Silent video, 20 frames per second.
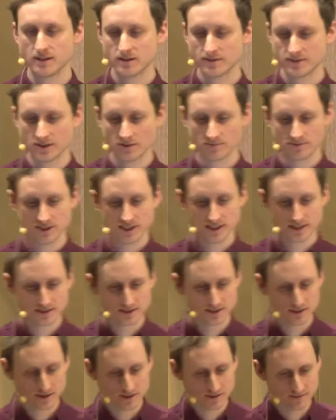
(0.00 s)
of an object's
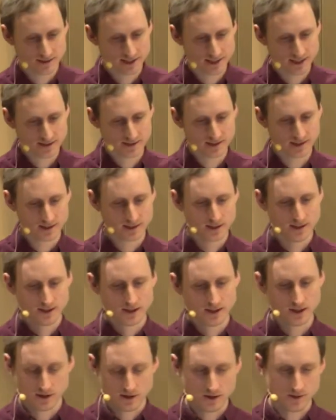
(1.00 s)
artifact,
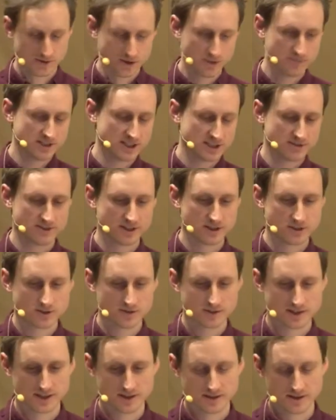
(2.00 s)
of an object's
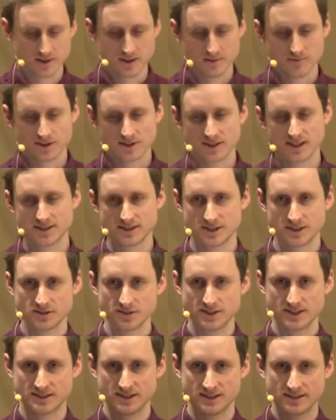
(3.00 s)
record. They're much less
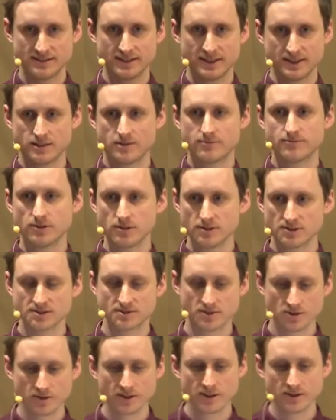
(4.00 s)
interested in telling the full
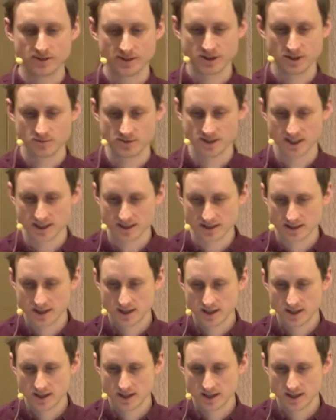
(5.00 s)
story of the object.